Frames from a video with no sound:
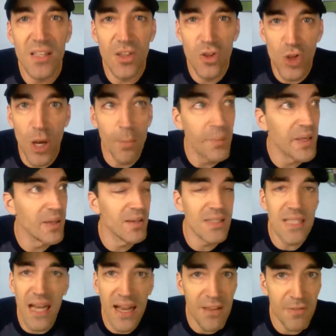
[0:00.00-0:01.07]
jump in,
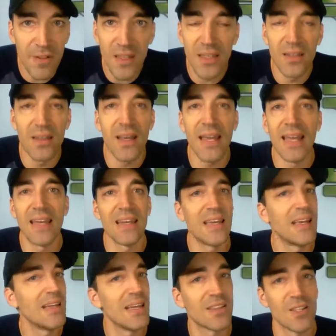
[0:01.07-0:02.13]
dive in,
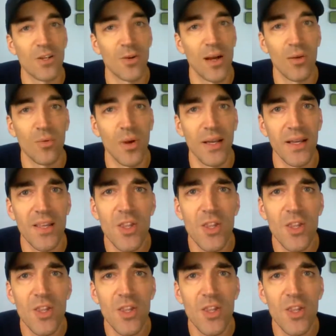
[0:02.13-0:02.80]
and hit the ground running.